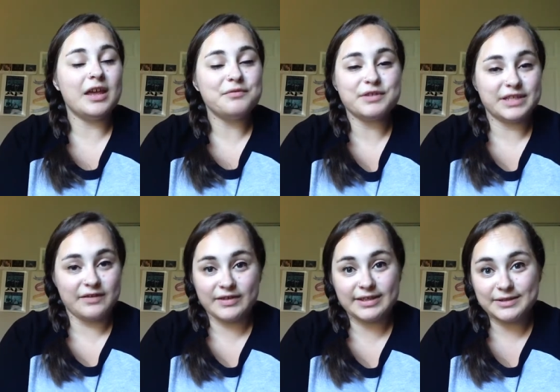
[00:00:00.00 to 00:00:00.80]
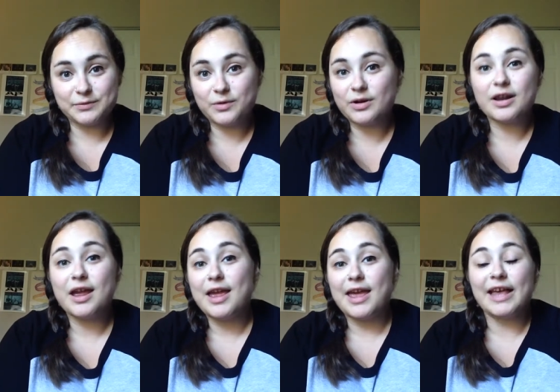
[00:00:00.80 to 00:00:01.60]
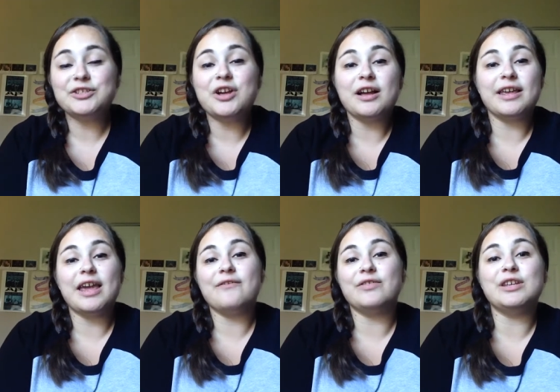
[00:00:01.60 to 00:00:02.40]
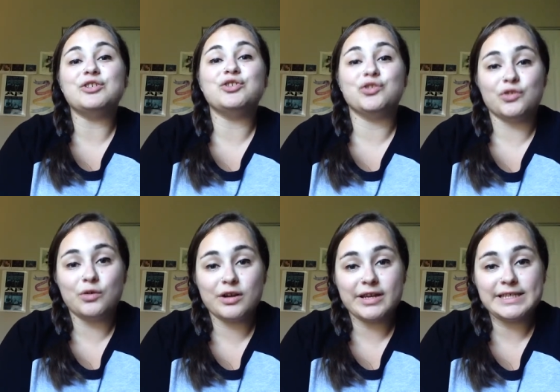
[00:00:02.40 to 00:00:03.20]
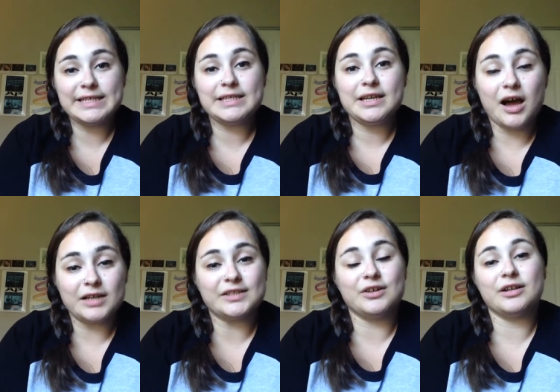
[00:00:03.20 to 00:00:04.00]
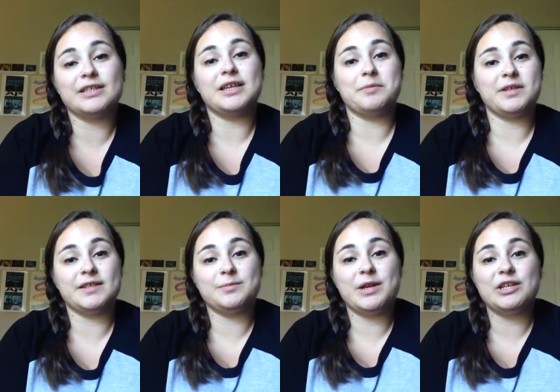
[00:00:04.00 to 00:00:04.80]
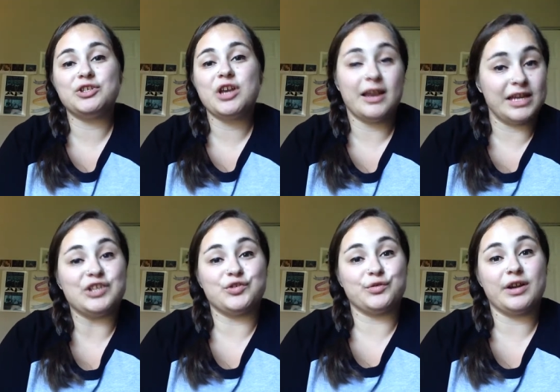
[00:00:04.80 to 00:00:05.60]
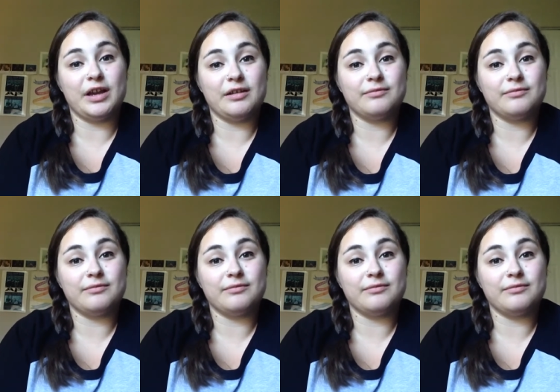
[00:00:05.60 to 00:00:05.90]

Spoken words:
In receiving this award, Hitchcock gave the shortest Oscar acceptance speech in history.